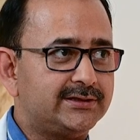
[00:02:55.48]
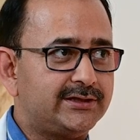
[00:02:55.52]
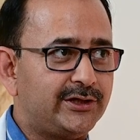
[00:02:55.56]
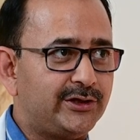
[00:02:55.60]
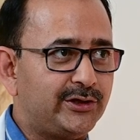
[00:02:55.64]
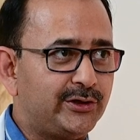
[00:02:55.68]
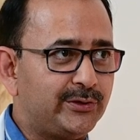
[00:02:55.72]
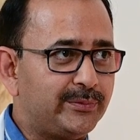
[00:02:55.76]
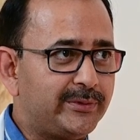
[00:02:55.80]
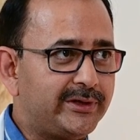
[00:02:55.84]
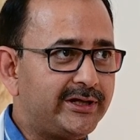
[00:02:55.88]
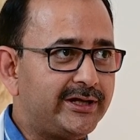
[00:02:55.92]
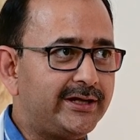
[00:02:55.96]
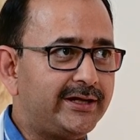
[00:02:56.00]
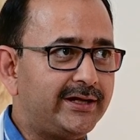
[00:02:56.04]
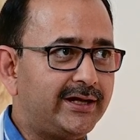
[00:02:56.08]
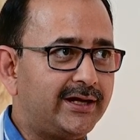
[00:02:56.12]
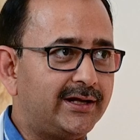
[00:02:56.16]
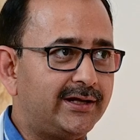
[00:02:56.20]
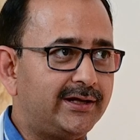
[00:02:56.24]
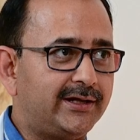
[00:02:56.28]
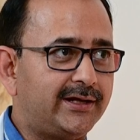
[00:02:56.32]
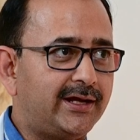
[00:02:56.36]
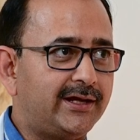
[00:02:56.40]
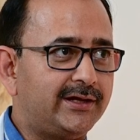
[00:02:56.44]
the humidity
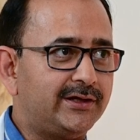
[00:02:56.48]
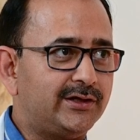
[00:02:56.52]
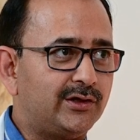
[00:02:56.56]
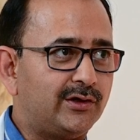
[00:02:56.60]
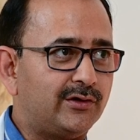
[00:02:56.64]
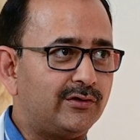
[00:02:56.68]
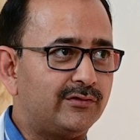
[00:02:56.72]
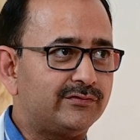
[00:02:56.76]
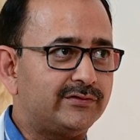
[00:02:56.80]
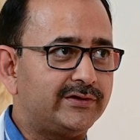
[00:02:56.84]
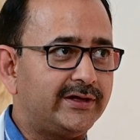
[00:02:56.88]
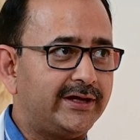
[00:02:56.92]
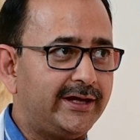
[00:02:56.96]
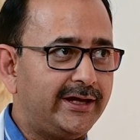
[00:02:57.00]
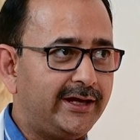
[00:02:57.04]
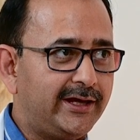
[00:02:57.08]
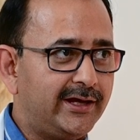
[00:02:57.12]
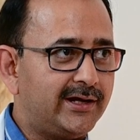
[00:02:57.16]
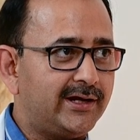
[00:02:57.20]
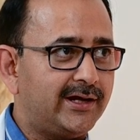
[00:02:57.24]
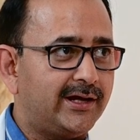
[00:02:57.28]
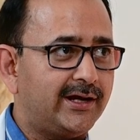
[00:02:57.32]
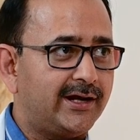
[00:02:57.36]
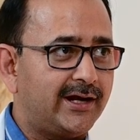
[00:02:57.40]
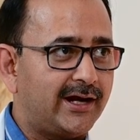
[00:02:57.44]
content of the
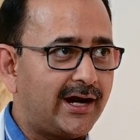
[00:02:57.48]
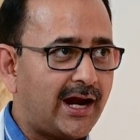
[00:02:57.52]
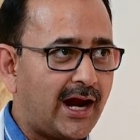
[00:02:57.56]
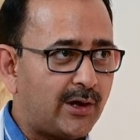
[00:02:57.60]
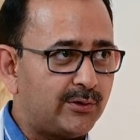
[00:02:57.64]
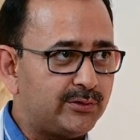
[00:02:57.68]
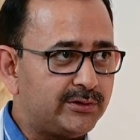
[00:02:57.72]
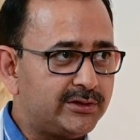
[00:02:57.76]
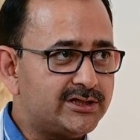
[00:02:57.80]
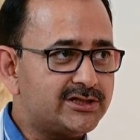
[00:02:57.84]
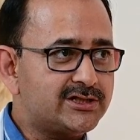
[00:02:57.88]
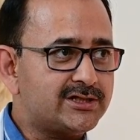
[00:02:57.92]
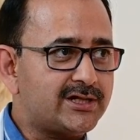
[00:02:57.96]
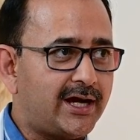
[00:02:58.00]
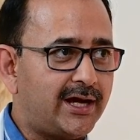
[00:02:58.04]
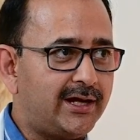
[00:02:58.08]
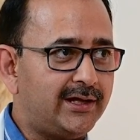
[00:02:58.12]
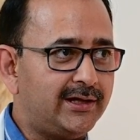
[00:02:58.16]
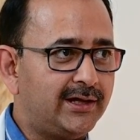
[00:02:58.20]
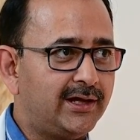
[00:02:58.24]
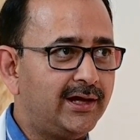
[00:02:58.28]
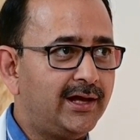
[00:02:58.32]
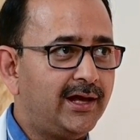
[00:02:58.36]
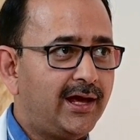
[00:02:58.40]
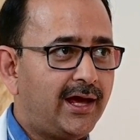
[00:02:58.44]
air around the child
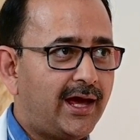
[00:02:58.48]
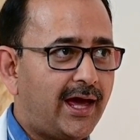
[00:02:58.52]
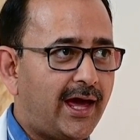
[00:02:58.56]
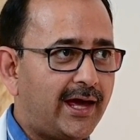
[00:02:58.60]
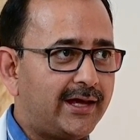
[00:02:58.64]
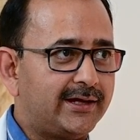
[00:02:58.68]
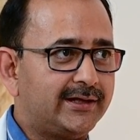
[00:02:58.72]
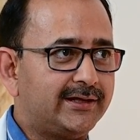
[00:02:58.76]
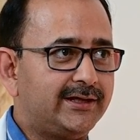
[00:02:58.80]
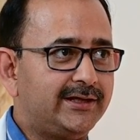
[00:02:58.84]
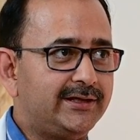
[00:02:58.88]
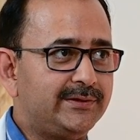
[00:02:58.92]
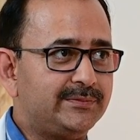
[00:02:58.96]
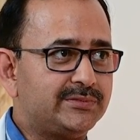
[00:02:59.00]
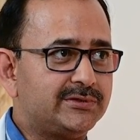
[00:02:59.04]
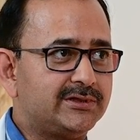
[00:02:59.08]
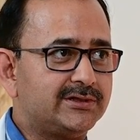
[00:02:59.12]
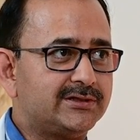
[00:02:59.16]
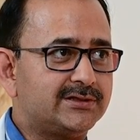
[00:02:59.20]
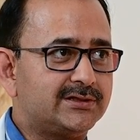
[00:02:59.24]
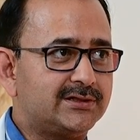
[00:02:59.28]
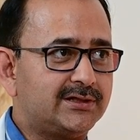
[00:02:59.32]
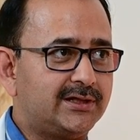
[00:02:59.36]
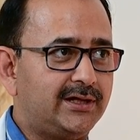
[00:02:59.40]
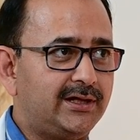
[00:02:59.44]
and keeps the
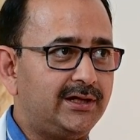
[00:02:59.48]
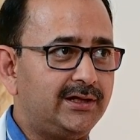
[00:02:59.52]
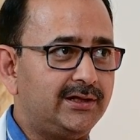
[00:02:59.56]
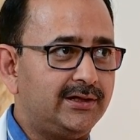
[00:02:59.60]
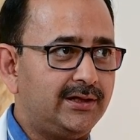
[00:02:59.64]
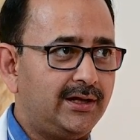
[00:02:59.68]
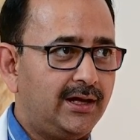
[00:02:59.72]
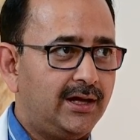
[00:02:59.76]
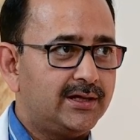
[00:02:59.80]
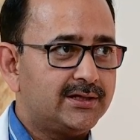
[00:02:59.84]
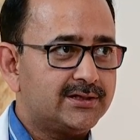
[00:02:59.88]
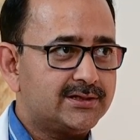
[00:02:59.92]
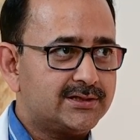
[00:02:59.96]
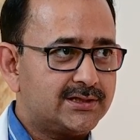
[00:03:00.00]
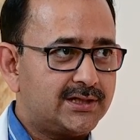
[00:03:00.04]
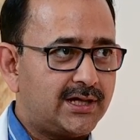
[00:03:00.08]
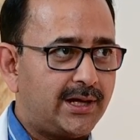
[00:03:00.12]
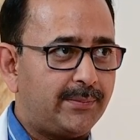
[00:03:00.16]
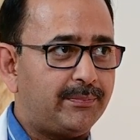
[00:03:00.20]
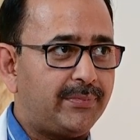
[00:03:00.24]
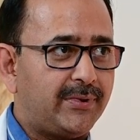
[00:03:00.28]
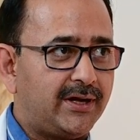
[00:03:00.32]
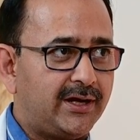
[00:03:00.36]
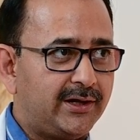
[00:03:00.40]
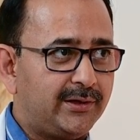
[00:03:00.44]
skin
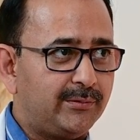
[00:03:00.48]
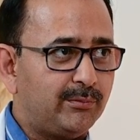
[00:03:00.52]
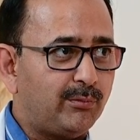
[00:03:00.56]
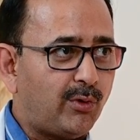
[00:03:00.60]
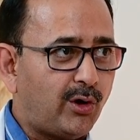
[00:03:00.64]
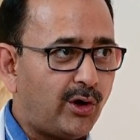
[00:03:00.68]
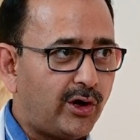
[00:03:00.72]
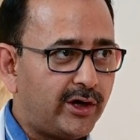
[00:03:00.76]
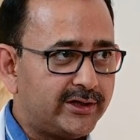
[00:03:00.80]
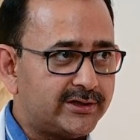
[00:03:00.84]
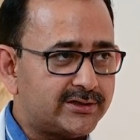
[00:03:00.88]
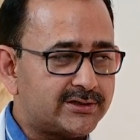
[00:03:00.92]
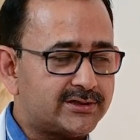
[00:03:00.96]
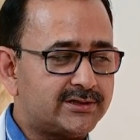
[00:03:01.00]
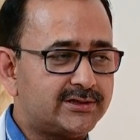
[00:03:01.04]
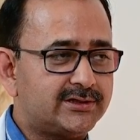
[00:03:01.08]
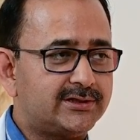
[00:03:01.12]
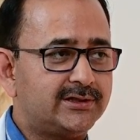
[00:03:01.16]
supple and moist.